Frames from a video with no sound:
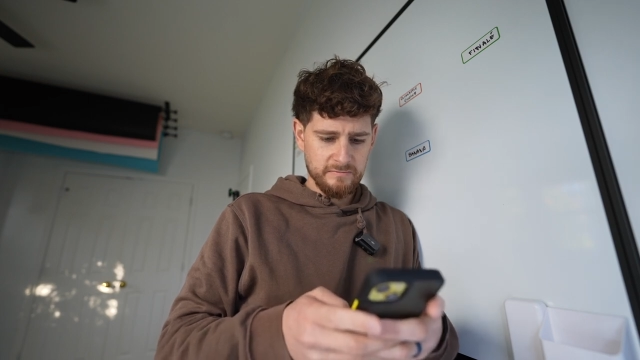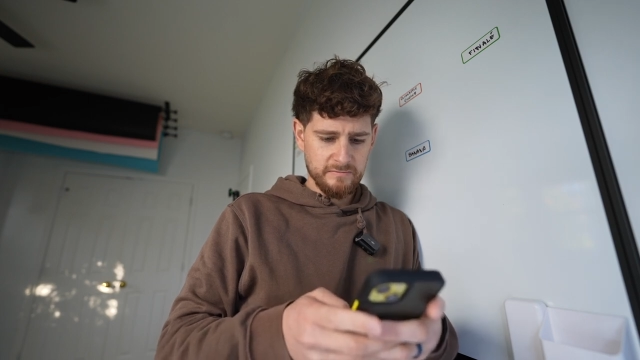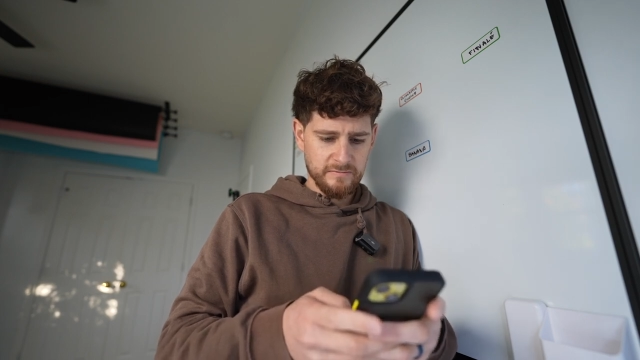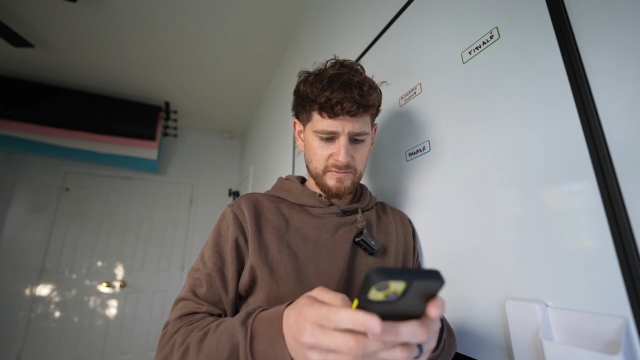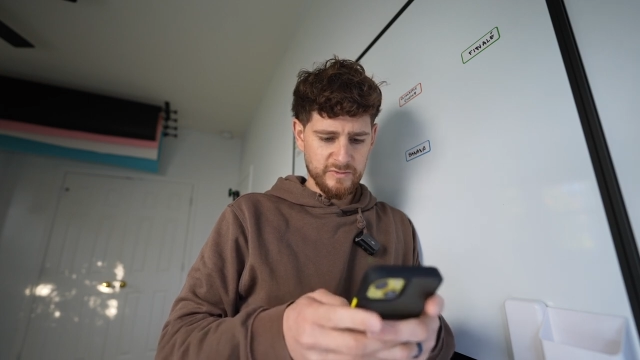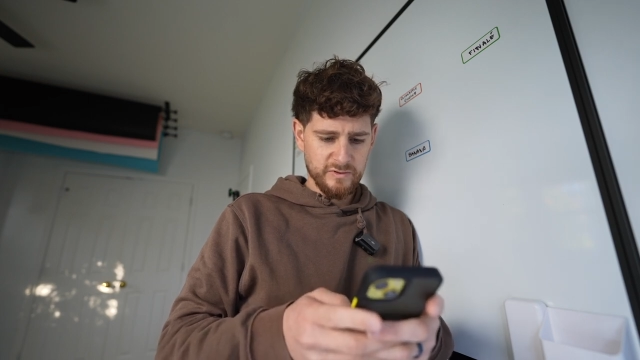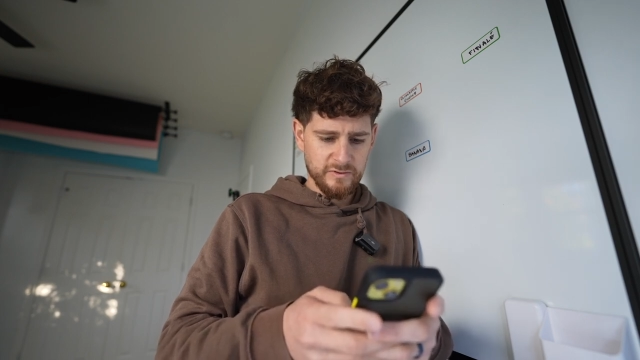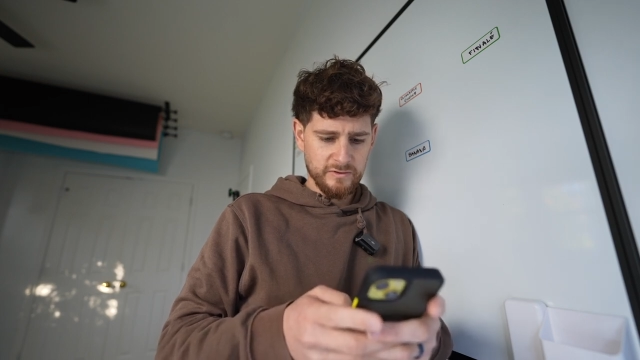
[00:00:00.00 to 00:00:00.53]

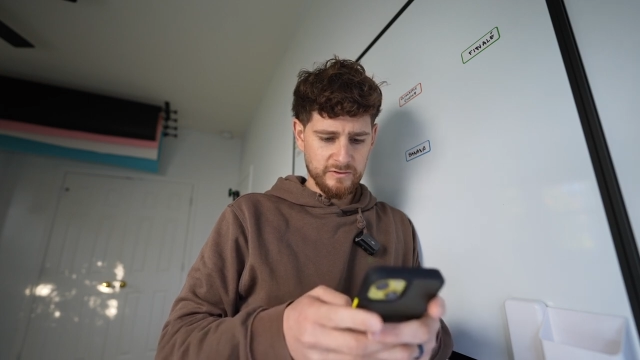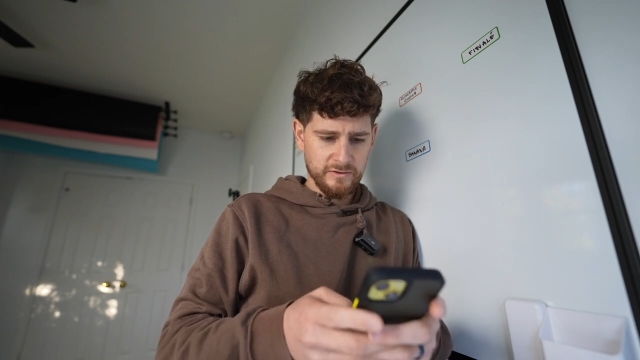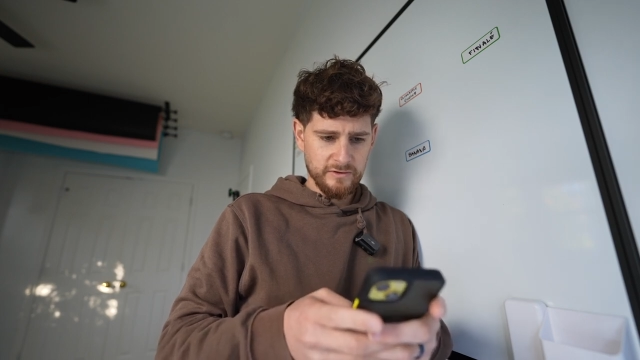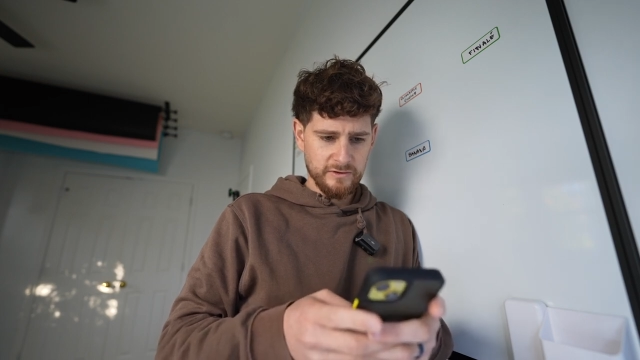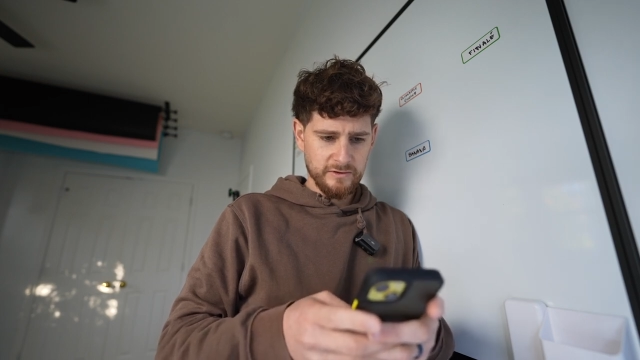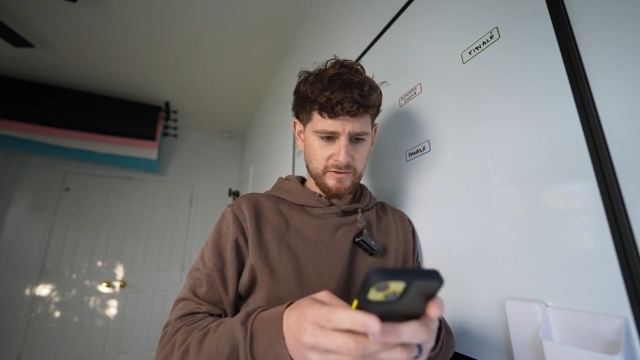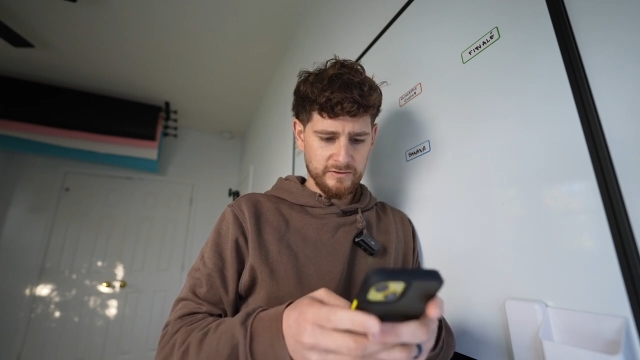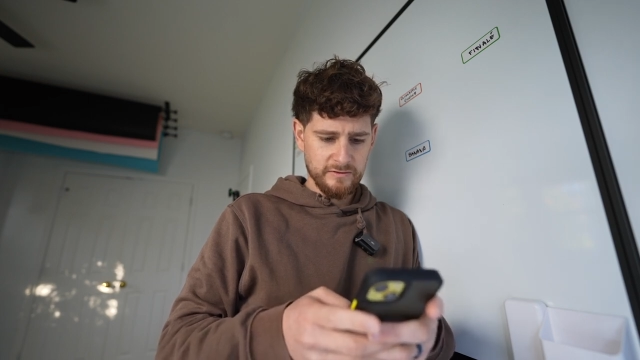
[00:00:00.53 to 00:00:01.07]

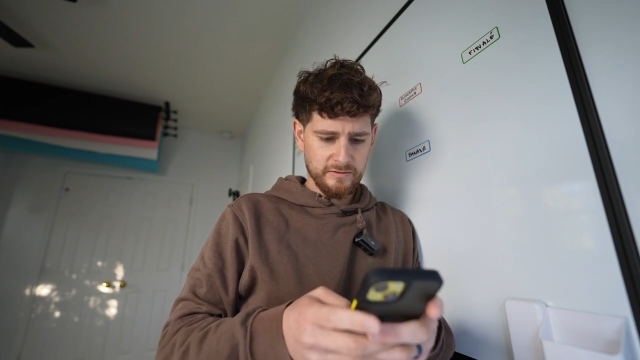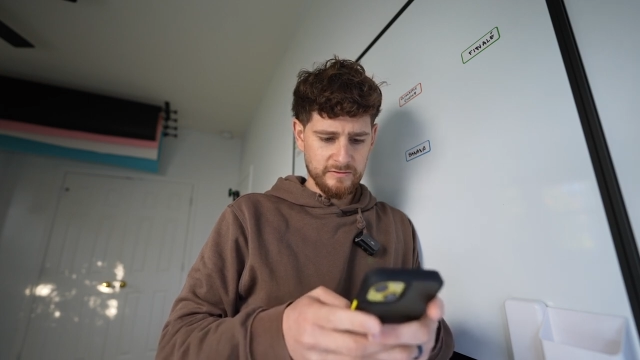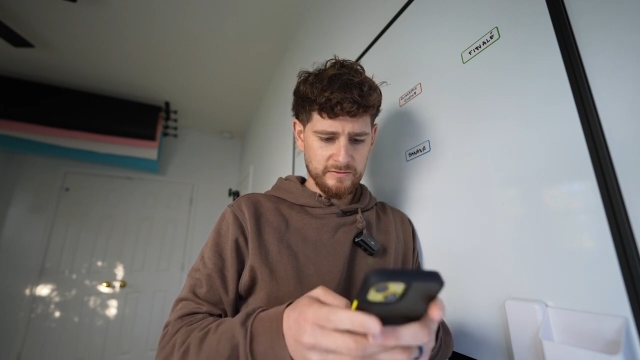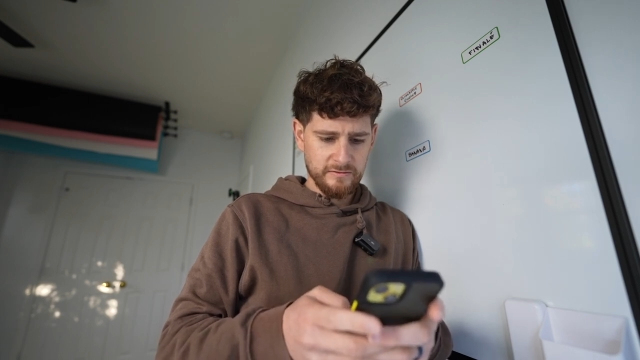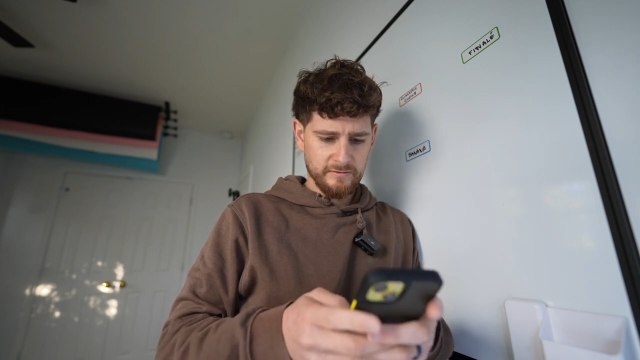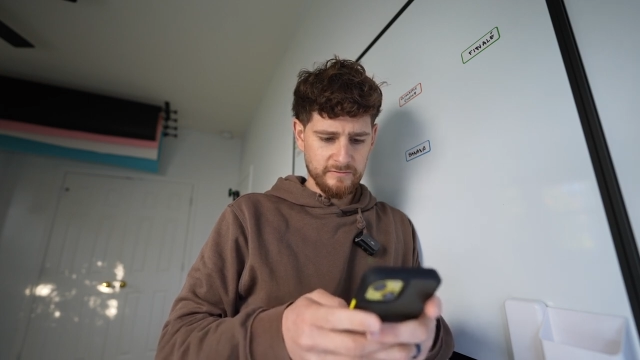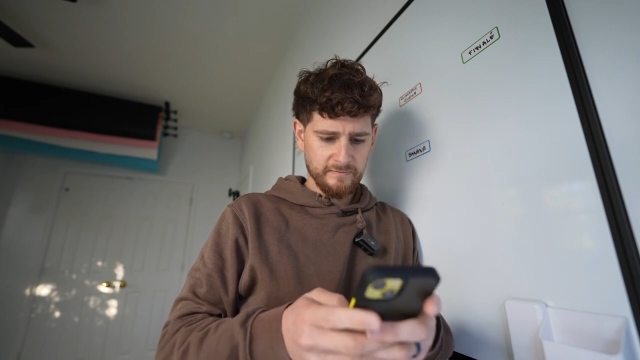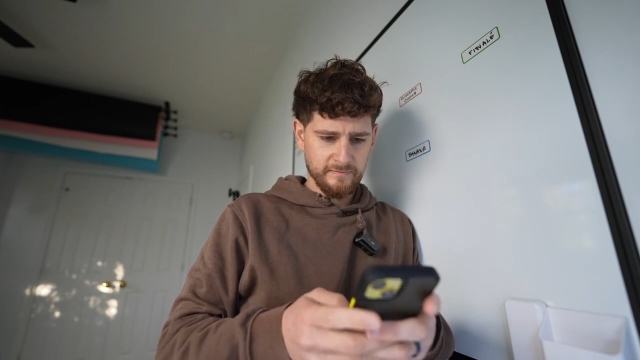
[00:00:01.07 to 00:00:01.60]
Morg
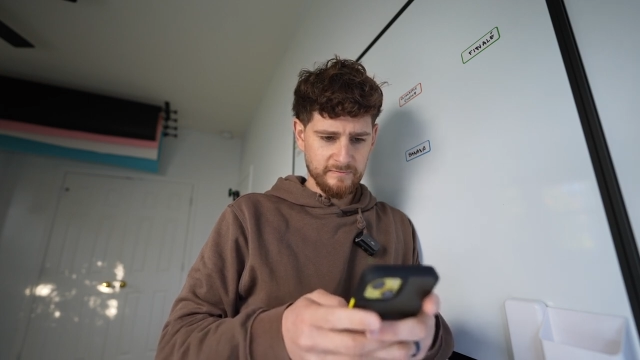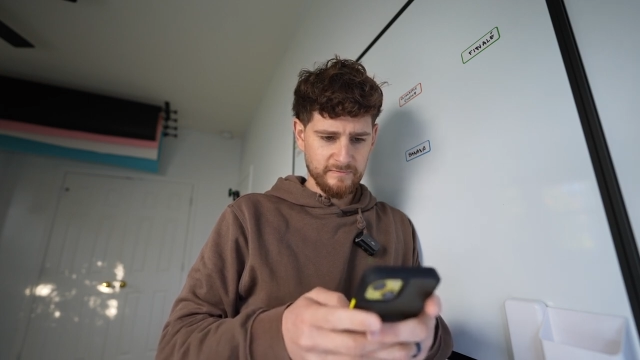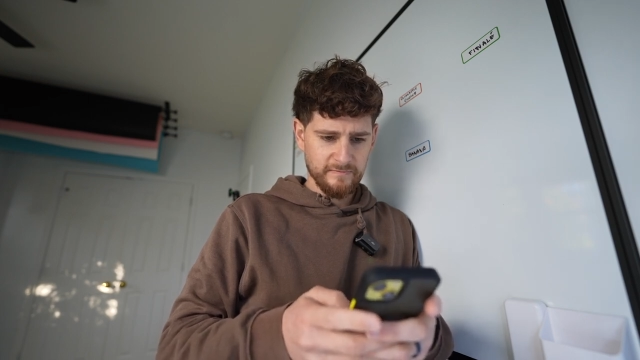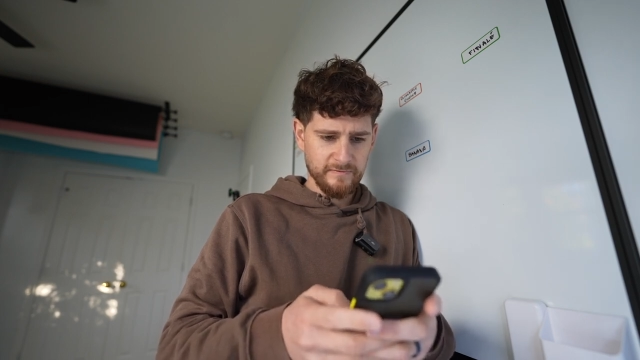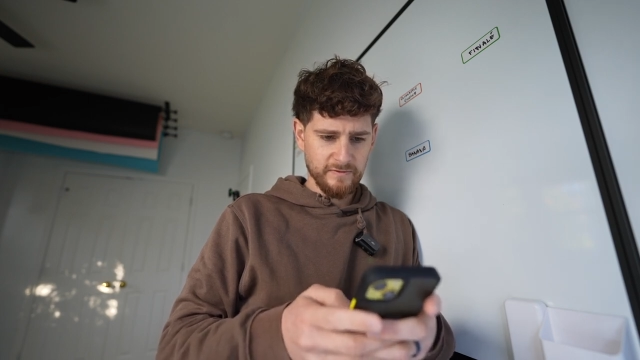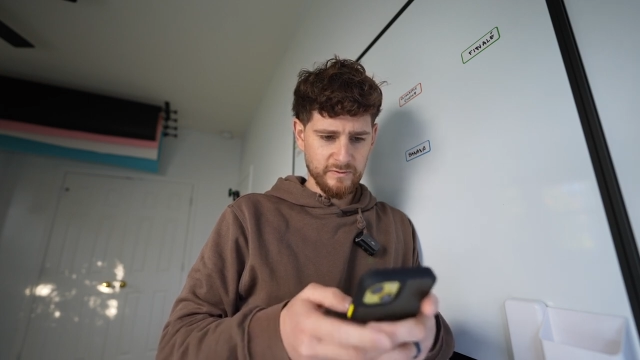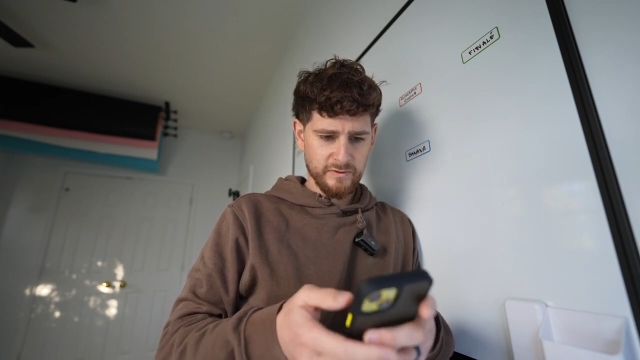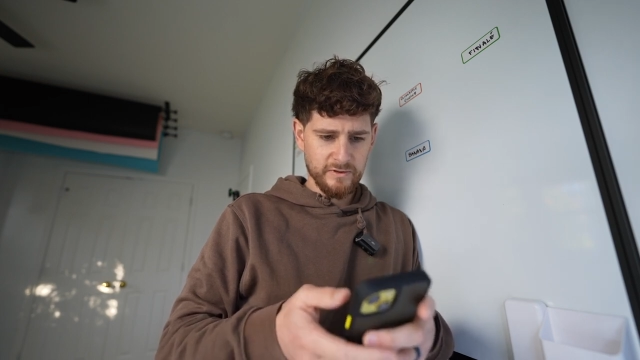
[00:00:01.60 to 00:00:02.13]

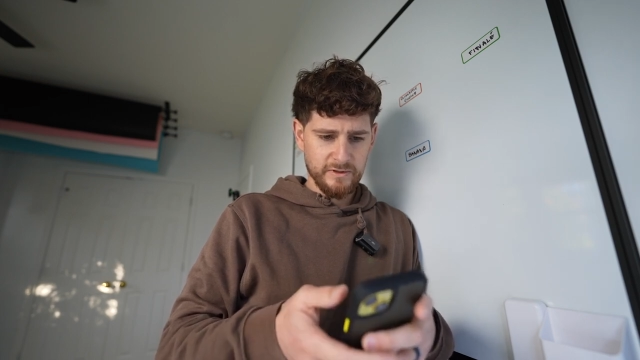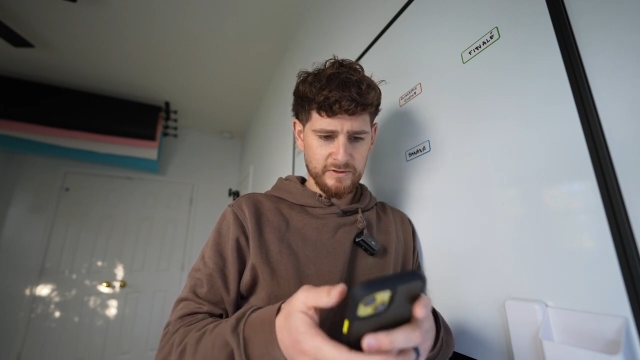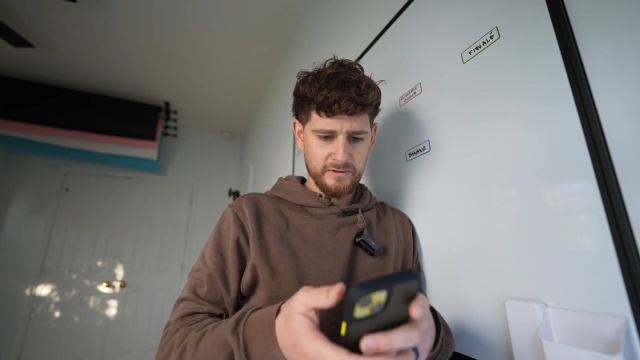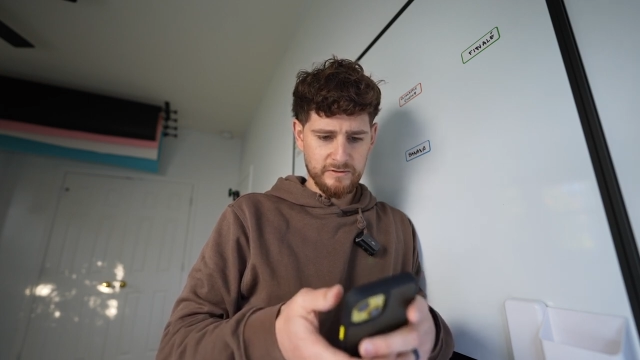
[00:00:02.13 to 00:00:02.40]
food.